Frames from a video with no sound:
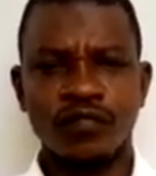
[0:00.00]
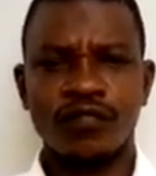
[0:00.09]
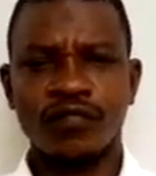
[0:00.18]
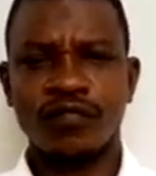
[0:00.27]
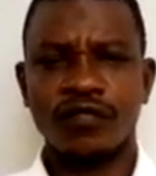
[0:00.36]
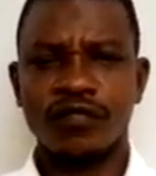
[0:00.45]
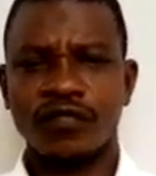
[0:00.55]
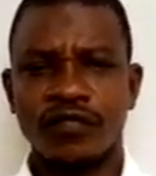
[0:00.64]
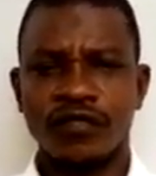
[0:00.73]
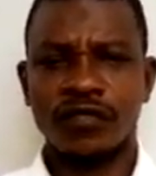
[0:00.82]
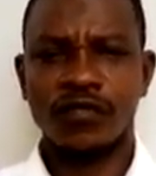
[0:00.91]
Deficit
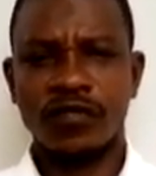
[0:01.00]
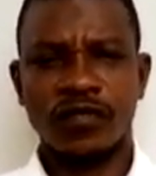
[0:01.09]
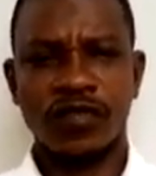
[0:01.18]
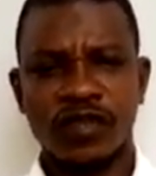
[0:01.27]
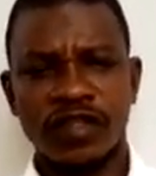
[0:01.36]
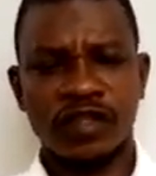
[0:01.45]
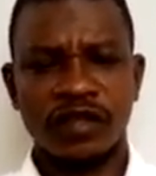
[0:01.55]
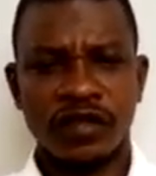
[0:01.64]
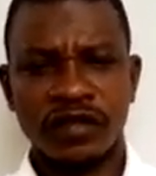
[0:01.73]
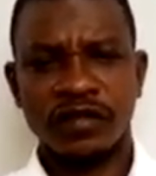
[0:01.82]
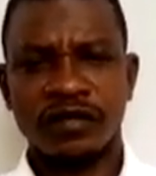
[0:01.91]
budget leads to
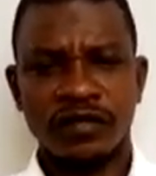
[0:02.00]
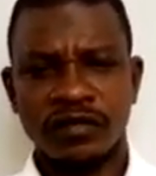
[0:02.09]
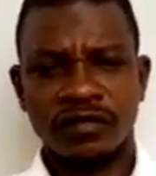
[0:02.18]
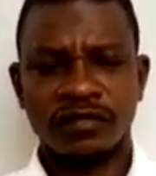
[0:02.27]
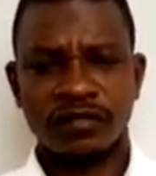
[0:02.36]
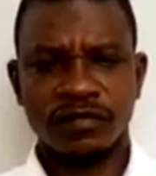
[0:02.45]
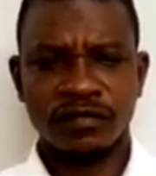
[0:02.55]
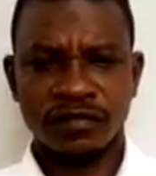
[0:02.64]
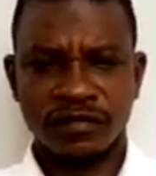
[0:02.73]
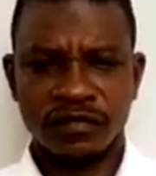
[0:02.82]
increase in national